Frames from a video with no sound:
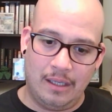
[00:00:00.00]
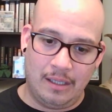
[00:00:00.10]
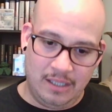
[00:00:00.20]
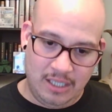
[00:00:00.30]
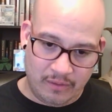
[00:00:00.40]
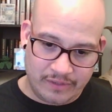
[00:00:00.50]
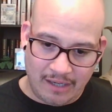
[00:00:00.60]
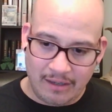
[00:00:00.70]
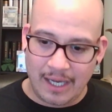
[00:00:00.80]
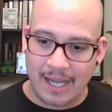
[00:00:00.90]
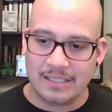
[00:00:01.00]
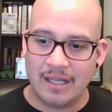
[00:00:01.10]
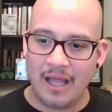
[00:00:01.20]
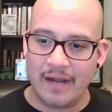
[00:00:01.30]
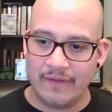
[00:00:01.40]
You know, Derek has a
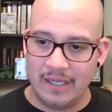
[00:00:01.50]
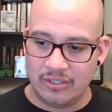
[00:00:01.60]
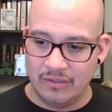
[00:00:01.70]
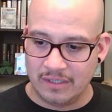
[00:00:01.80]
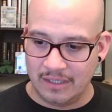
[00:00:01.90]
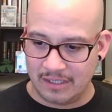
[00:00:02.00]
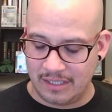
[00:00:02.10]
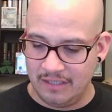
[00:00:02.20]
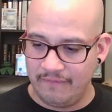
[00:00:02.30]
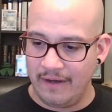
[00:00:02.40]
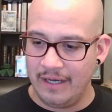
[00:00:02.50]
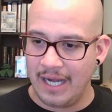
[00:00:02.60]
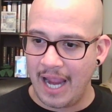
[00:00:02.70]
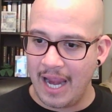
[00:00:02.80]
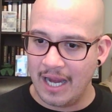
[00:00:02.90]
lot of issues in this. He's very
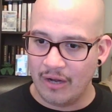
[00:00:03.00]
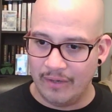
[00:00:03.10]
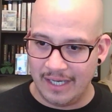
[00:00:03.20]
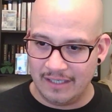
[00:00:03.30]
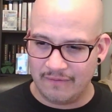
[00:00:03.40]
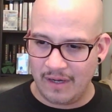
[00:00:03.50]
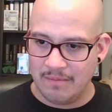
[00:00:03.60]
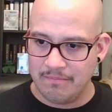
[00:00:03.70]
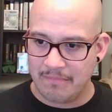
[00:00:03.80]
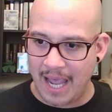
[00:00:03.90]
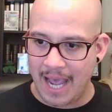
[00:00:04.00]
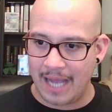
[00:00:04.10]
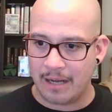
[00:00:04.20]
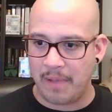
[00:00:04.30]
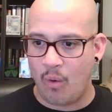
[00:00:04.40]
angry. He's very
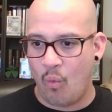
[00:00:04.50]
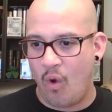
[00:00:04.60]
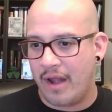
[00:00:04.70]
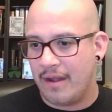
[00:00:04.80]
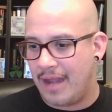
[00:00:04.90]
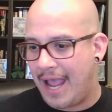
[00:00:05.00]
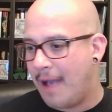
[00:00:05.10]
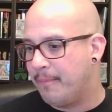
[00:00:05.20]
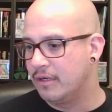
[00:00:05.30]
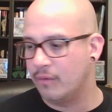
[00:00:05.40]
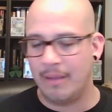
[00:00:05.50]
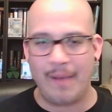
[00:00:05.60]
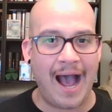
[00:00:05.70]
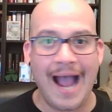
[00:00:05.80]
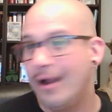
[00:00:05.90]
mad about what happened to him.
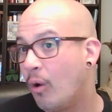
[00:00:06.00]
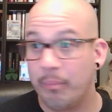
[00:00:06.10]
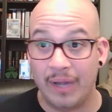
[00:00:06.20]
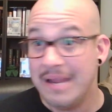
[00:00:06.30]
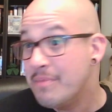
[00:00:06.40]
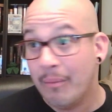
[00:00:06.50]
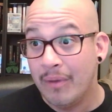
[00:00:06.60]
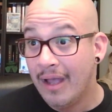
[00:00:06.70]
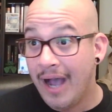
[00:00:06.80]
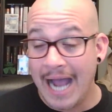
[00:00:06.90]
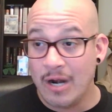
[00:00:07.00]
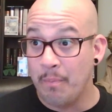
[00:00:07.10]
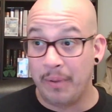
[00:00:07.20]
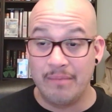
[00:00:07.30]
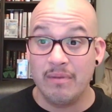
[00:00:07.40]
I don't blame him. I don't
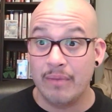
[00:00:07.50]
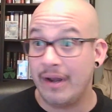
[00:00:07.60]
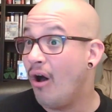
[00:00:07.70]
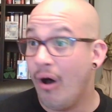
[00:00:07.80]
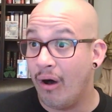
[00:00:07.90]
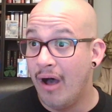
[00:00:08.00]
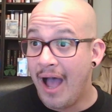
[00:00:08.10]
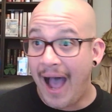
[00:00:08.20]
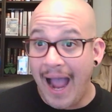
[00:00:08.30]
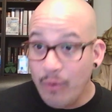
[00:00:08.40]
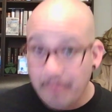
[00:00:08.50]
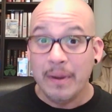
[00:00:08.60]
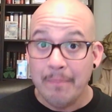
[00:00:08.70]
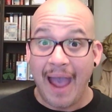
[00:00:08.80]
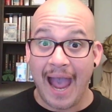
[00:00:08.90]
blame him at all. I would
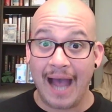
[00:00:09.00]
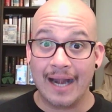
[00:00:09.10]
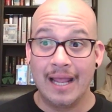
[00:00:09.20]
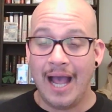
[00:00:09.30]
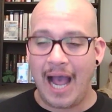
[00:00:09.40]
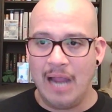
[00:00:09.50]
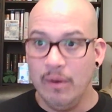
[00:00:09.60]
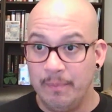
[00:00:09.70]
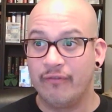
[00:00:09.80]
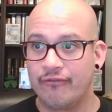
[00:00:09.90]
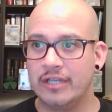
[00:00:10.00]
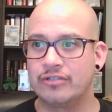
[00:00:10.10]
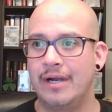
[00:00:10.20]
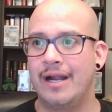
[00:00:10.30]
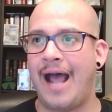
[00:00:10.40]
be mad. I would be
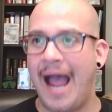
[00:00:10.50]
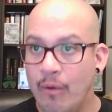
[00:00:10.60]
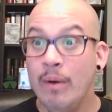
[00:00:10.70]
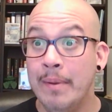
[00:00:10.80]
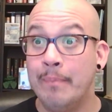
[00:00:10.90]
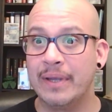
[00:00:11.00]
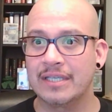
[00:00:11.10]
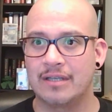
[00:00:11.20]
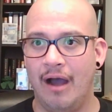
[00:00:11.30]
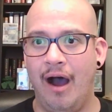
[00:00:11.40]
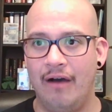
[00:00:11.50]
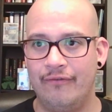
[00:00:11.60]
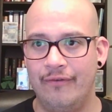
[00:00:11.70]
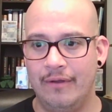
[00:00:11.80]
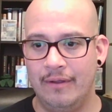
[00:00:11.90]
frustrated. I would be pissed
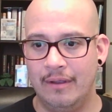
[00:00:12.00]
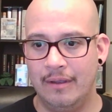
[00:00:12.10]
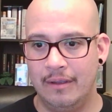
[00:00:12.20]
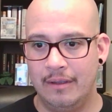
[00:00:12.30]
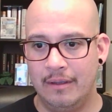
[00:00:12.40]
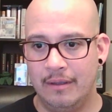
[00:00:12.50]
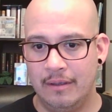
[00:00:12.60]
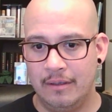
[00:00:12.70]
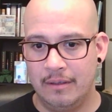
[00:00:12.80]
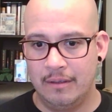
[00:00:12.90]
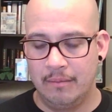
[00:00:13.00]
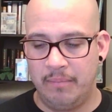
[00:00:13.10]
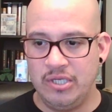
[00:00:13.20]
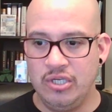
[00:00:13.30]
off. But